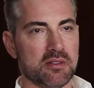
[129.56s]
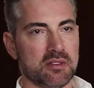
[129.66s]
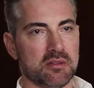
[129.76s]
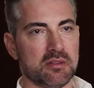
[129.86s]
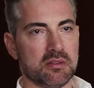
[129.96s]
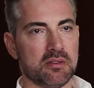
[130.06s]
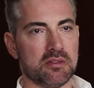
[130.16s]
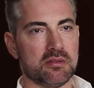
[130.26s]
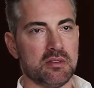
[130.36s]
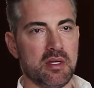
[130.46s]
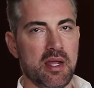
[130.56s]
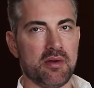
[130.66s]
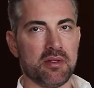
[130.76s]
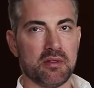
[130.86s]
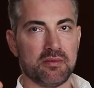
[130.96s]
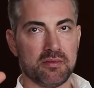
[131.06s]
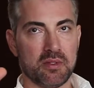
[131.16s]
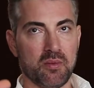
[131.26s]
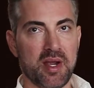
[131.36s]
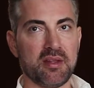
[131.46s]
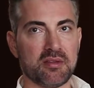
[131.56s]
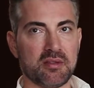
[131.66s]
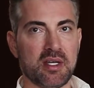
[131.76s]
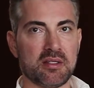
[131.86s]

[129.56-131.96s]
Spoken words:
so those areas of the waist